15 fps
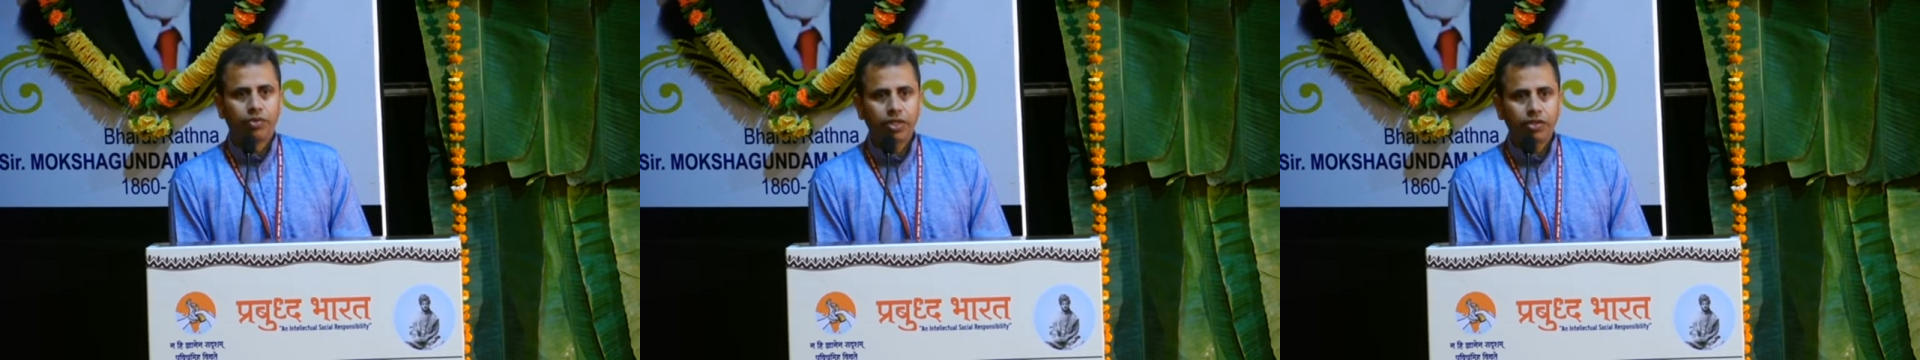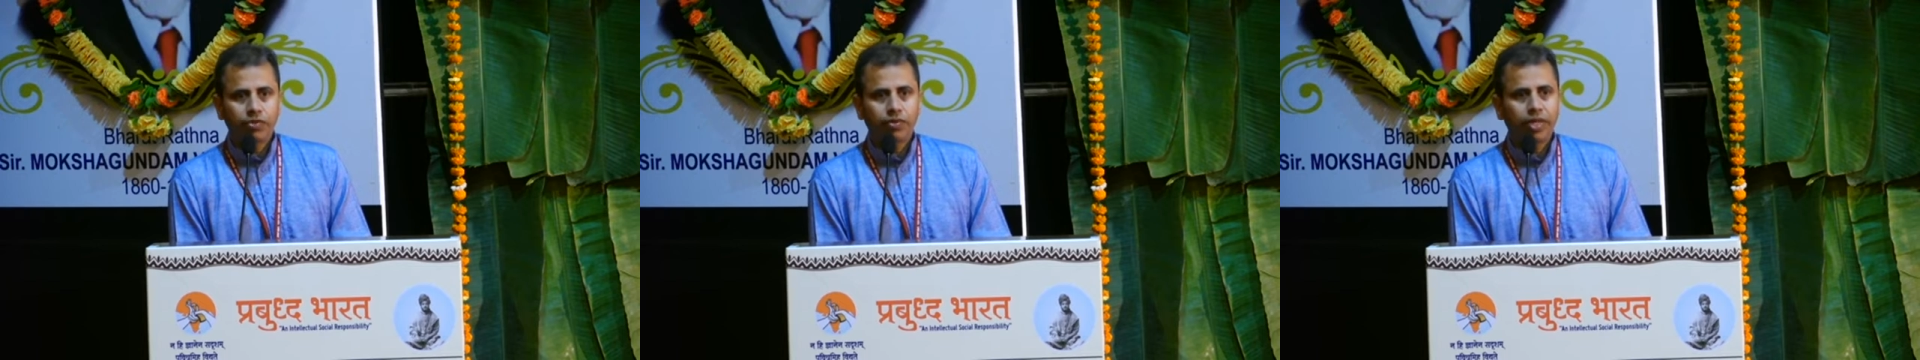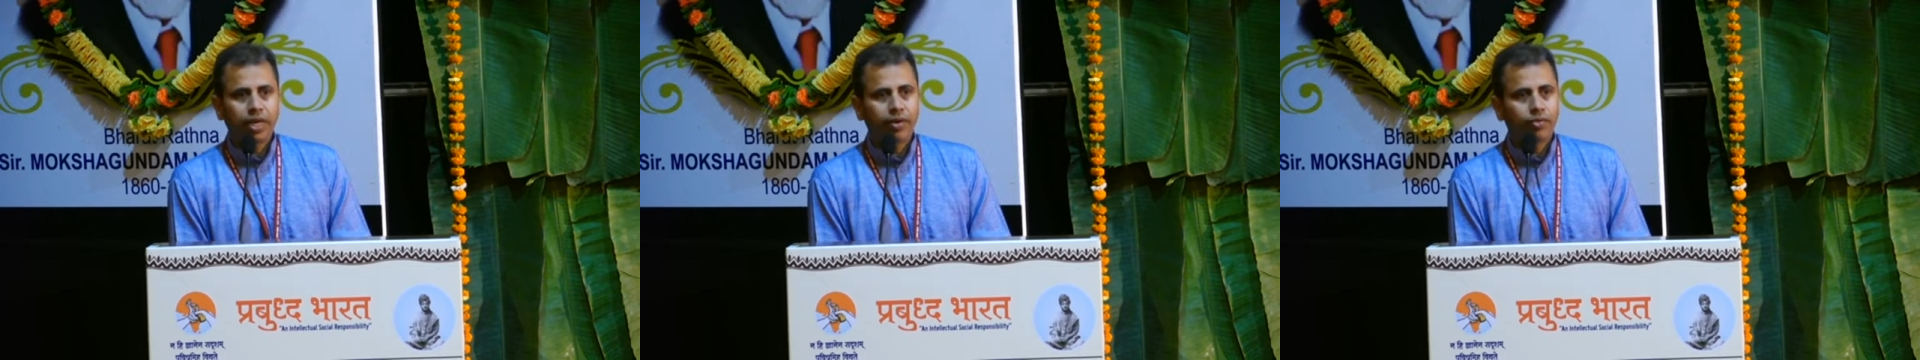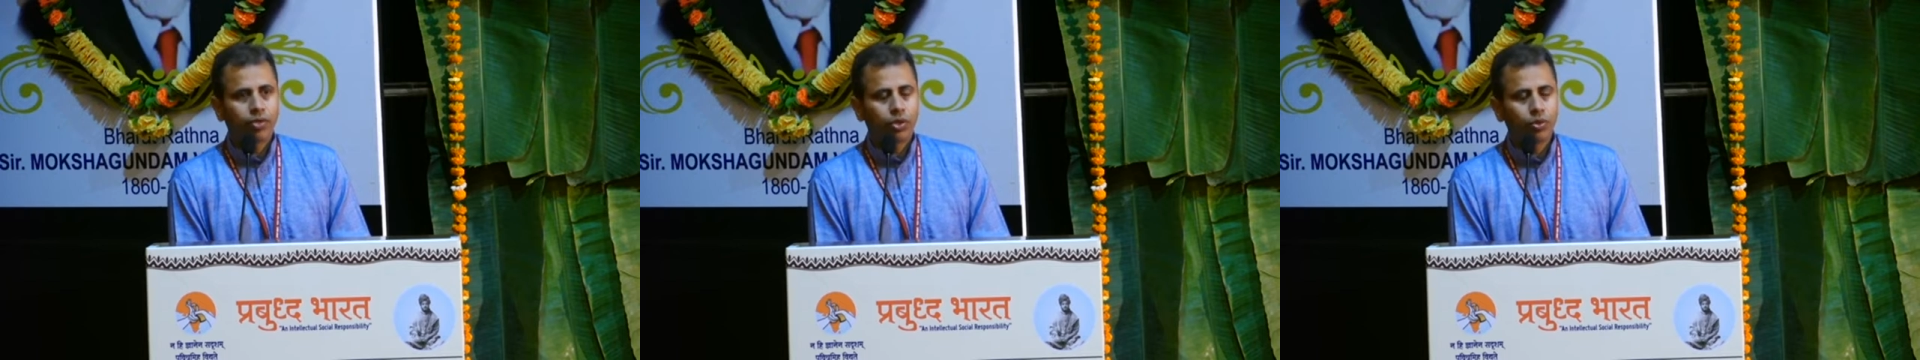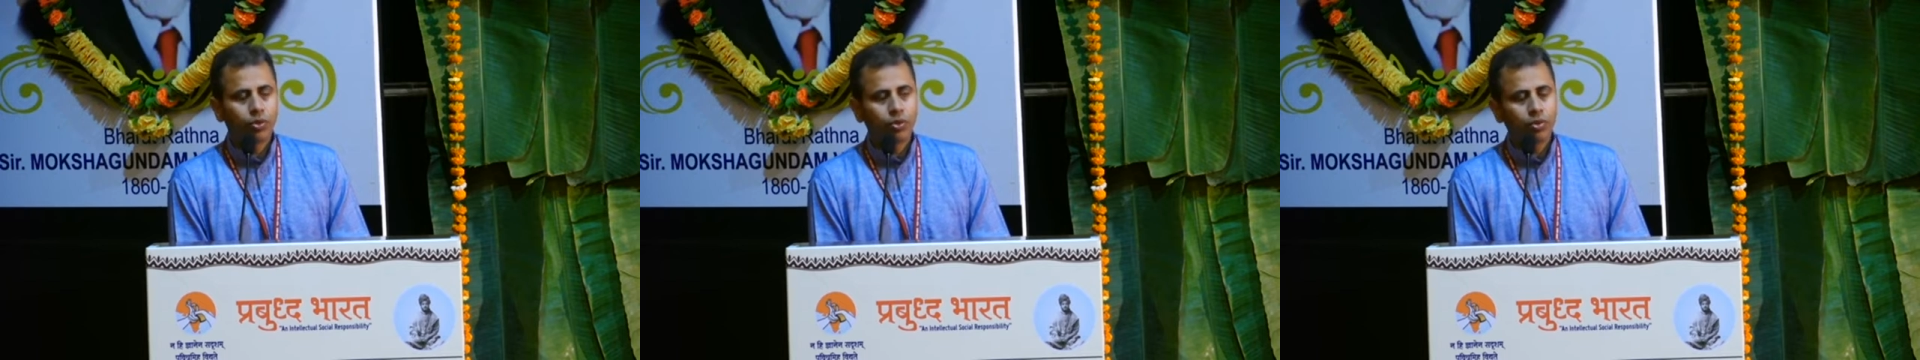which we have
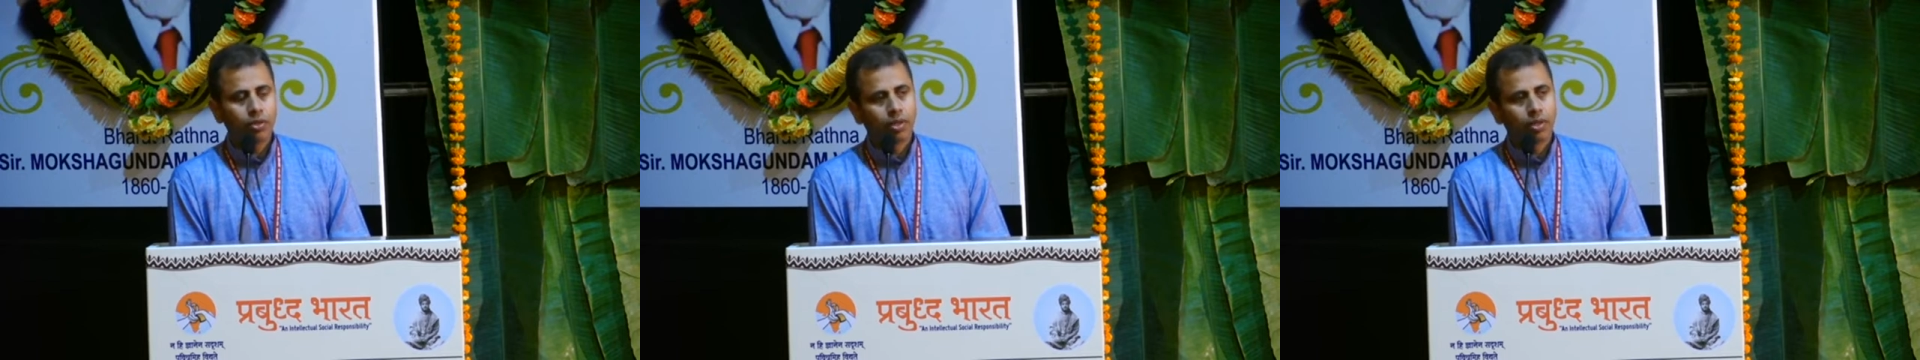to